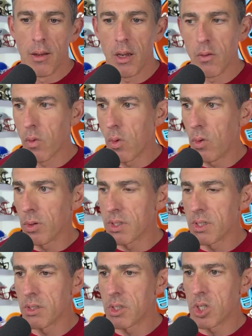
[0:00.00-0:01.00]
enrolled
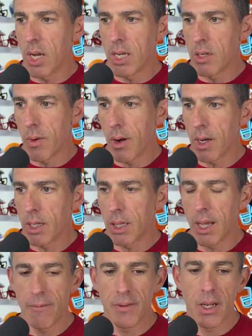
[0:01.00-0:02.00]
since January,
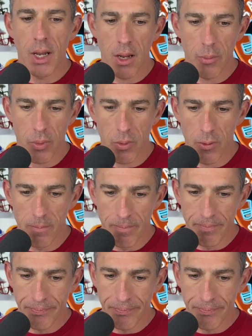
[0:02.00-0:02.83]
left in April,